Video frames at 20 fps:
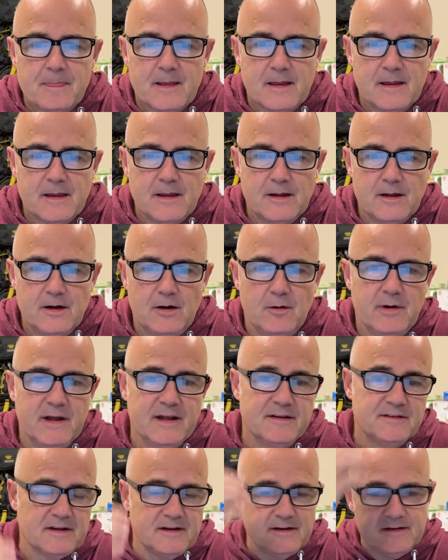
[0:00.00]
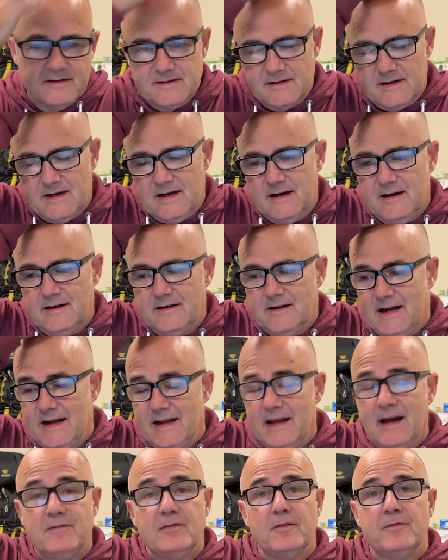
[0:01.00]
Is it, I
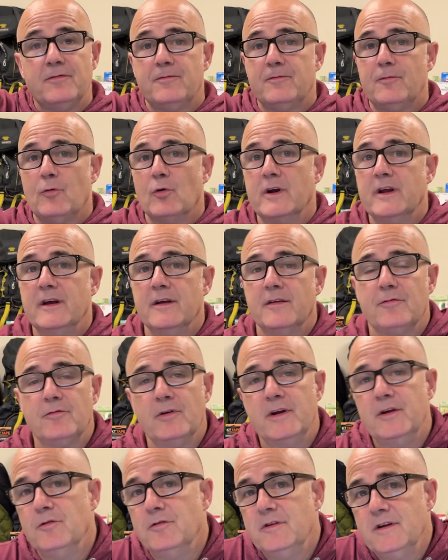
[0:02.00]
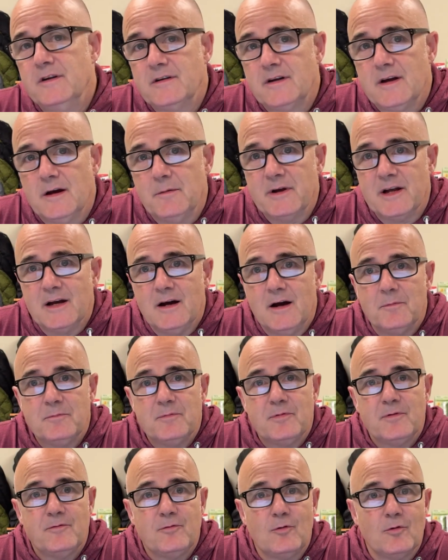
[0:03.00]
have a 40th reunion coming up
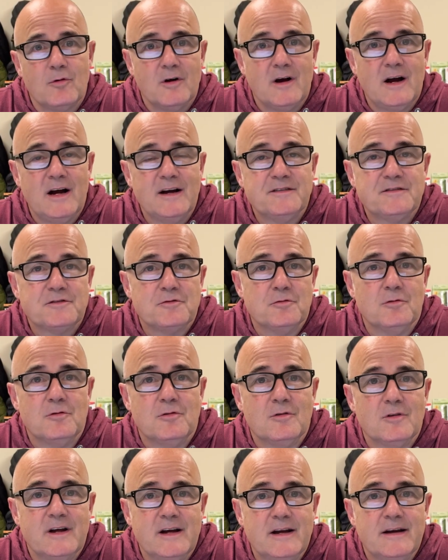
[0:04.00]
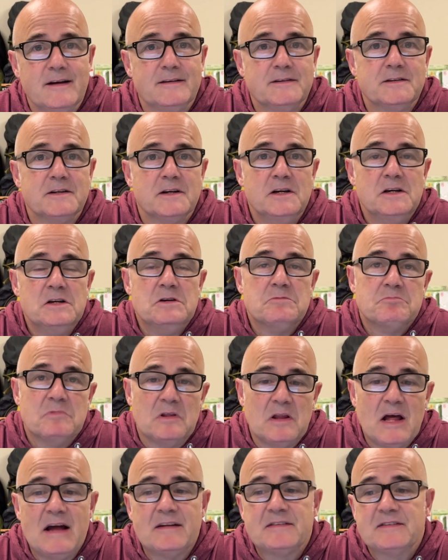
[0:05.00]
for high school, and
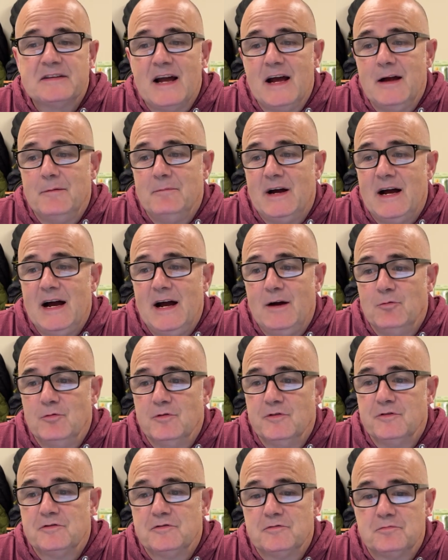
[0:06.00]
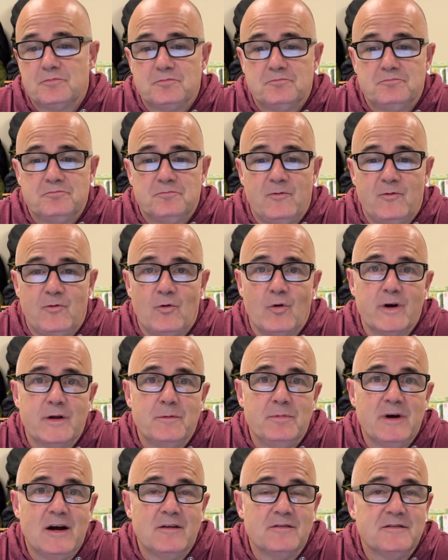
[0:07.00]
last time I was 40
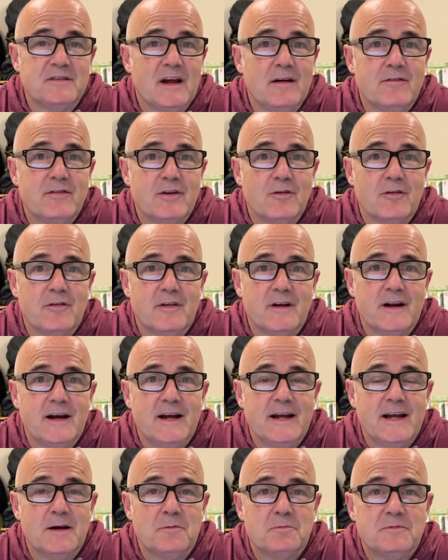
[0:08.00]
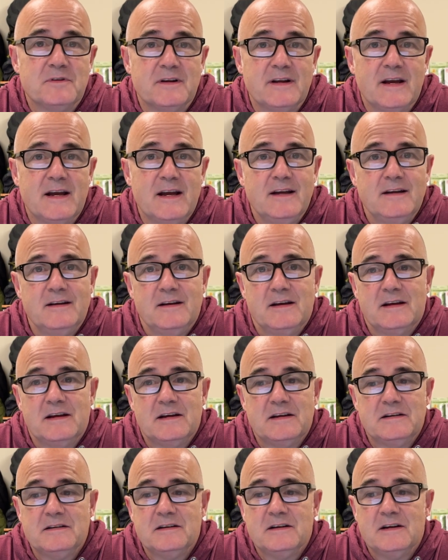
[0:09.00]
pounds heavier than I am today,
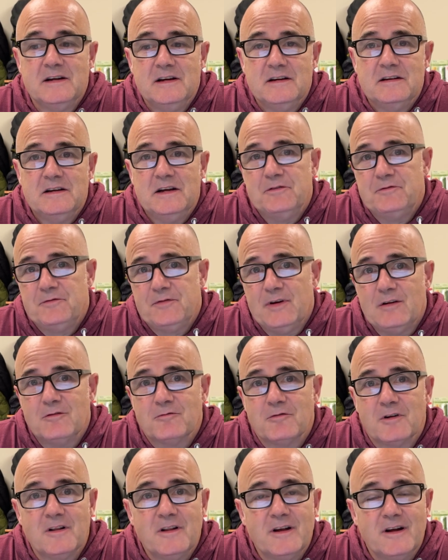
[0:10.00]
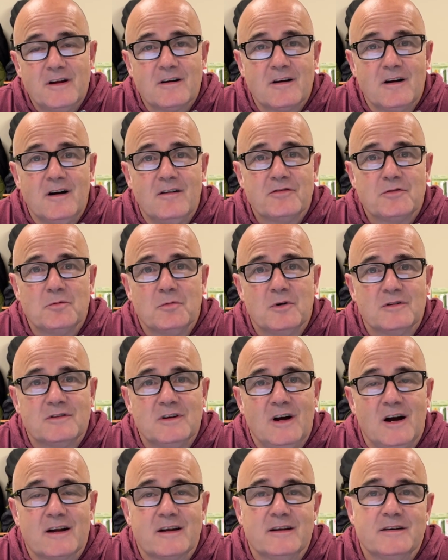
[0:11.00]
and it felt really uncomfortable
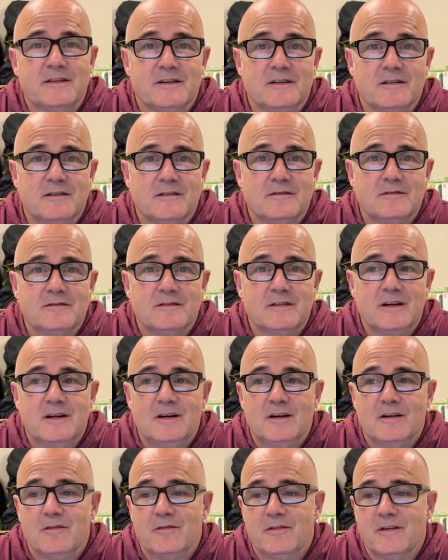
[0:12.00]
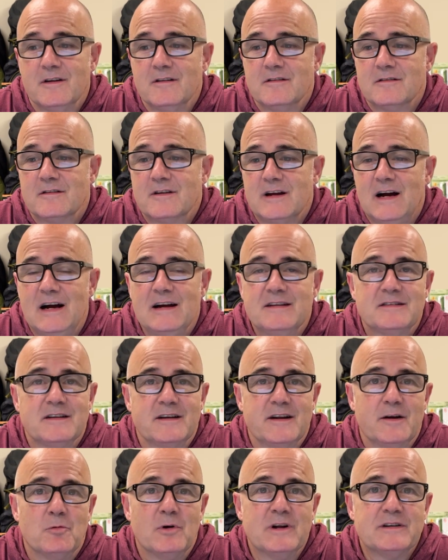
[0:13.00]
talking to, the guys that
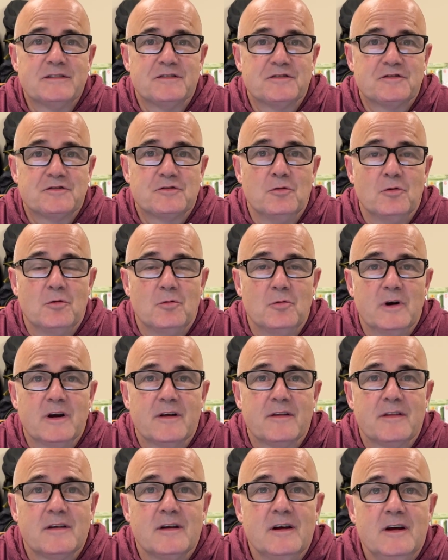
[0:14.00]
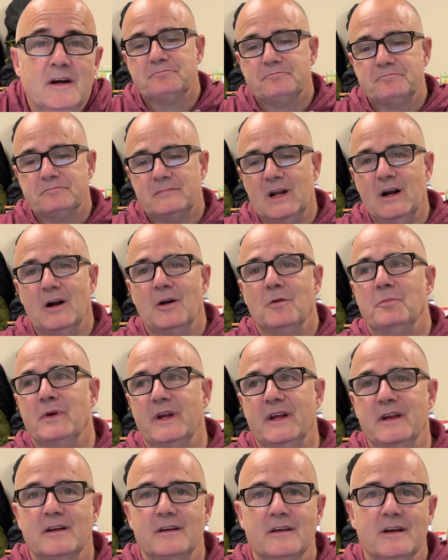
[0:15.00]
I went to school with.
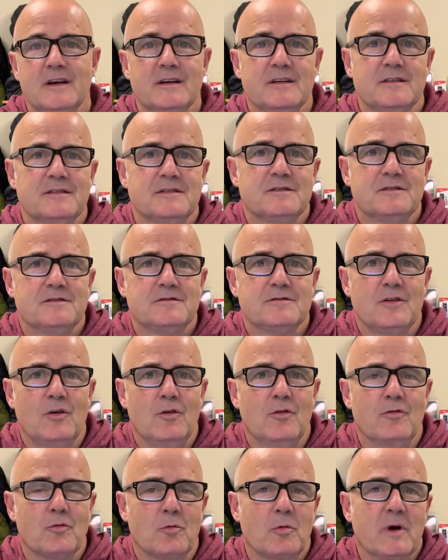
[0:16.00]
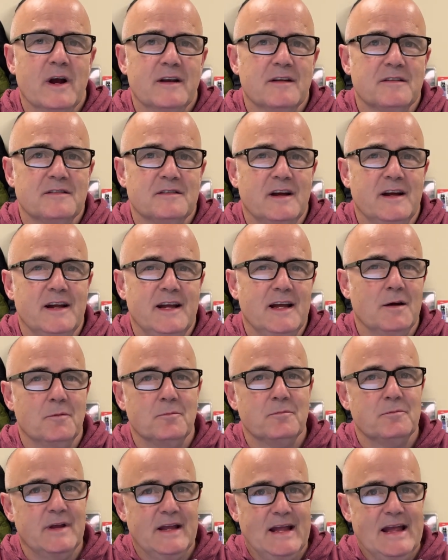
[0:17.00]
Being as overweight as I
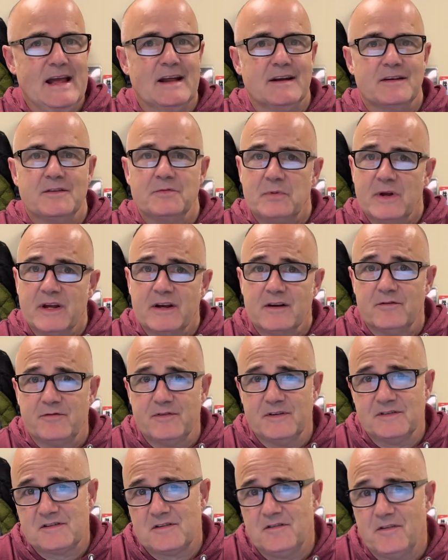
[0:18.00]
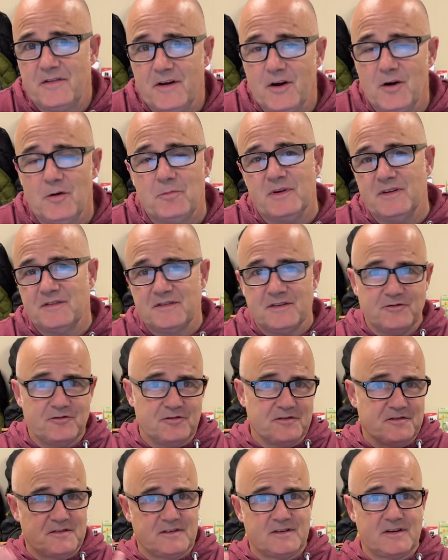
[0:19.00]
am and being a physical therapist, it
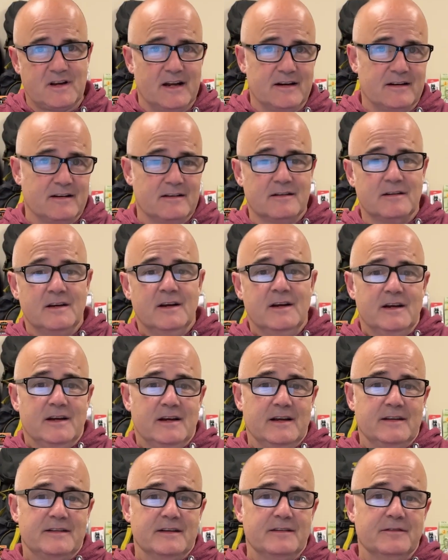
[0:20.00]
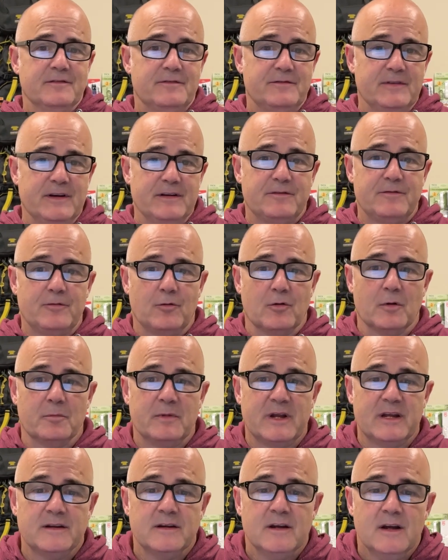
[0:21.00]
just it didn't fit for
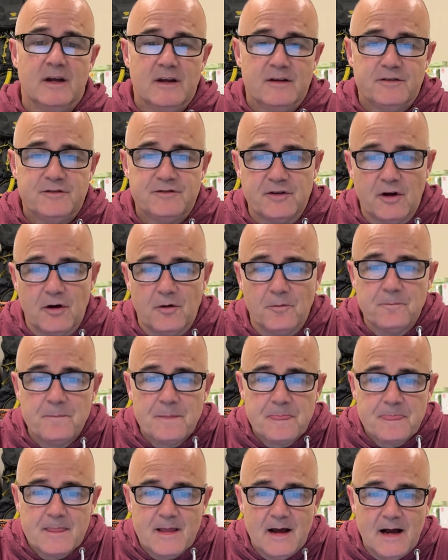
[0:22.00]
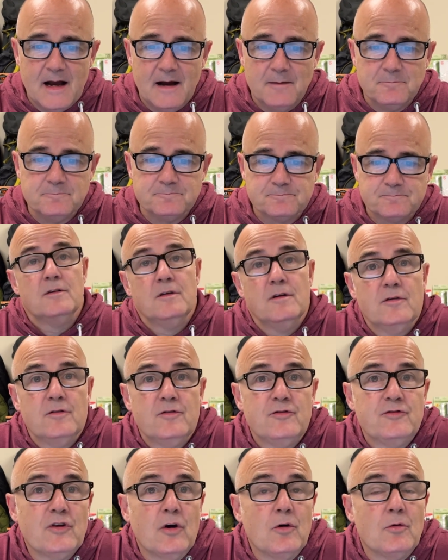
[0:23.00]
me. So
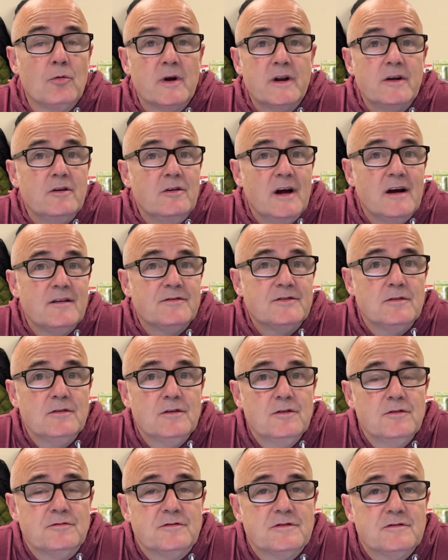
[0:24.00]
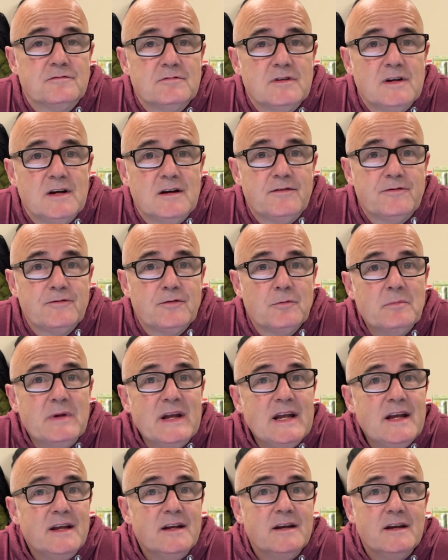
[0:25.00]
what do you have to lose? For
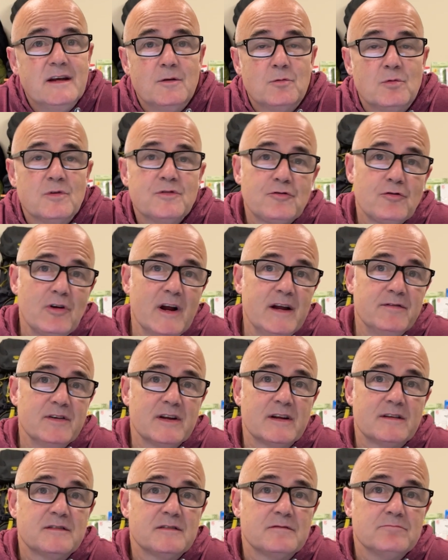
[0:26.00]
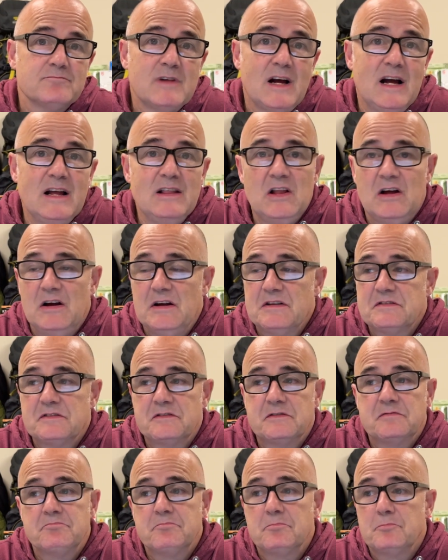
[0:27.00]
me, it was cravings. I
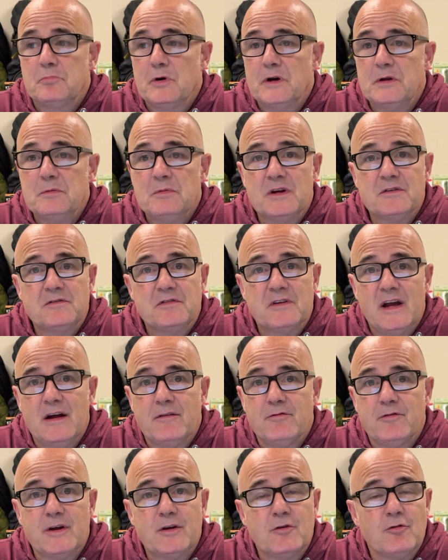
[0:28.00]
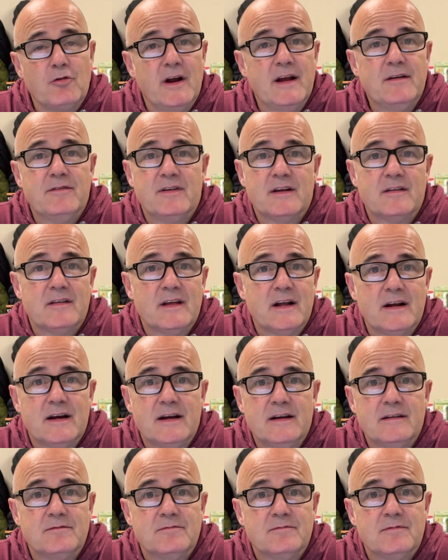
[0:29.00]
lost pretty much every craving that
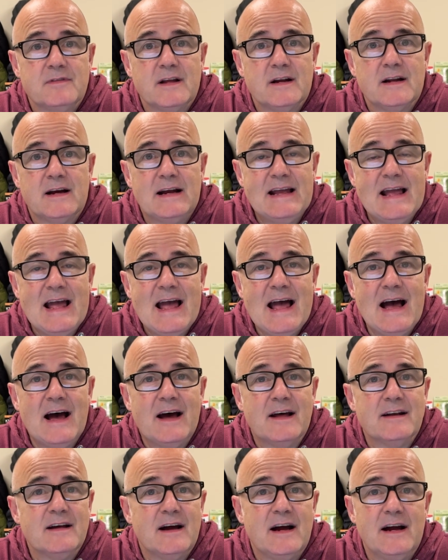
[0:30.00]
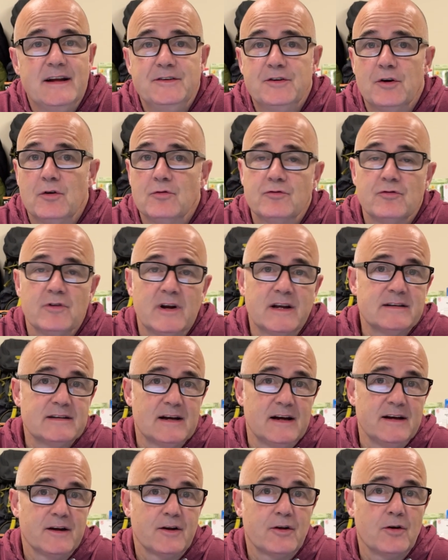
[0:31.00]
I had. I don't drink
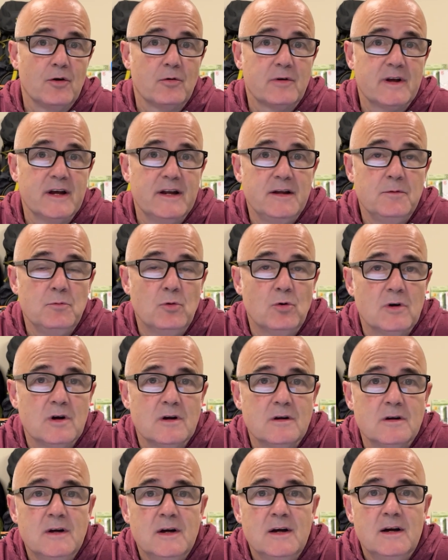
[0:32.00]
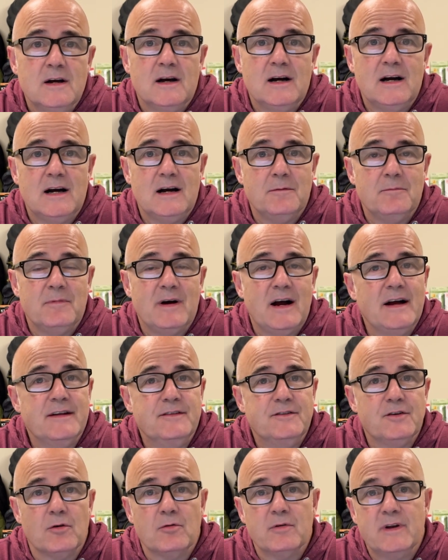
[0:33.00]
Diet Coke anymore. I
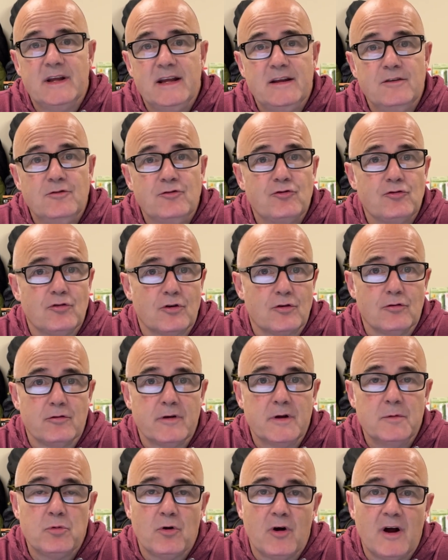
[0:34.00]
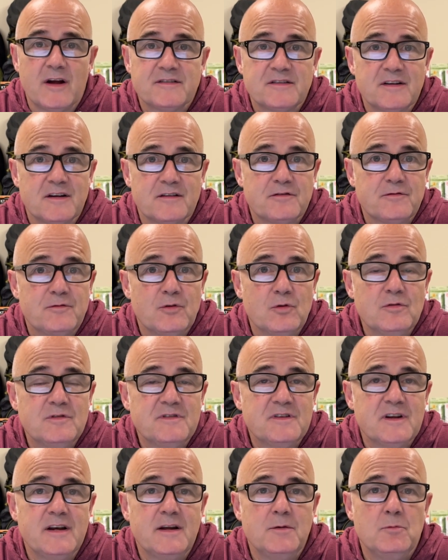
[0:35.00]
don't eat sugary processed foods
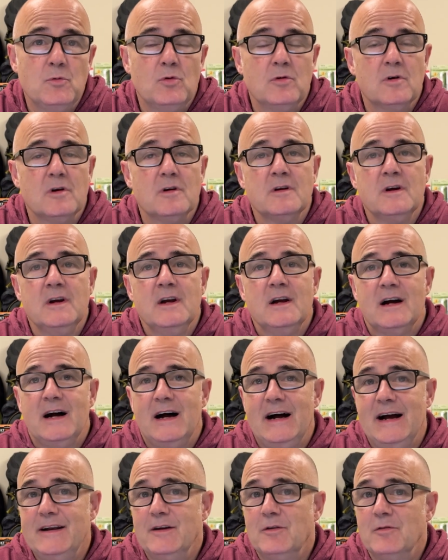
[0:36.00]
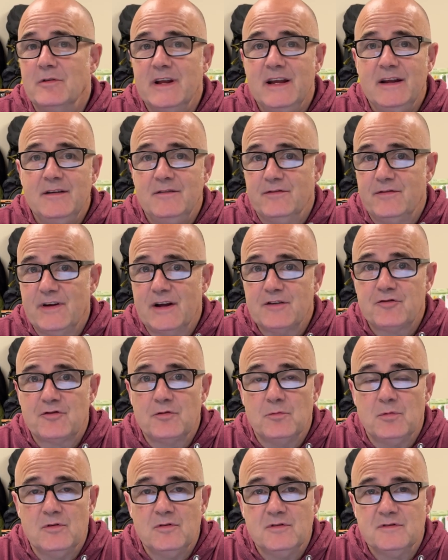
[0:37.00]
anymore. I don't eat
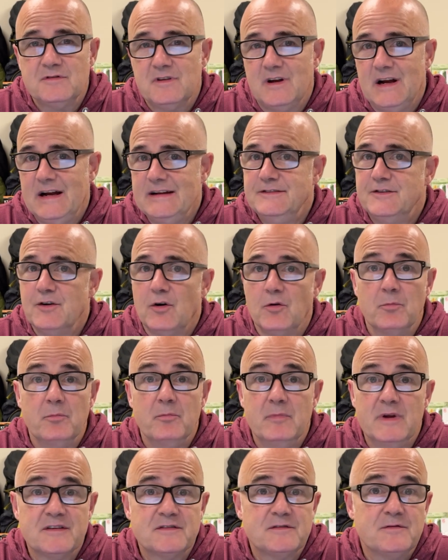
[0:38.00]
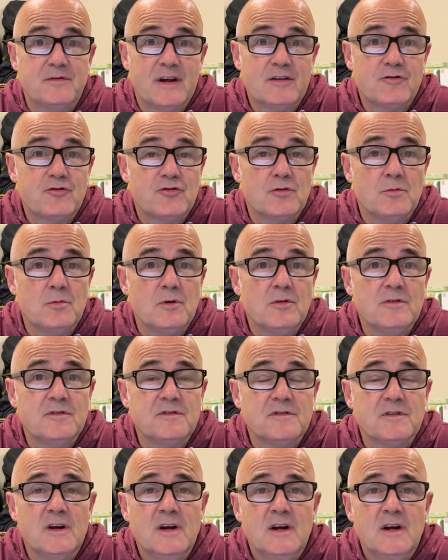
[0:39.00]
vegetables. I don't miss vegetables.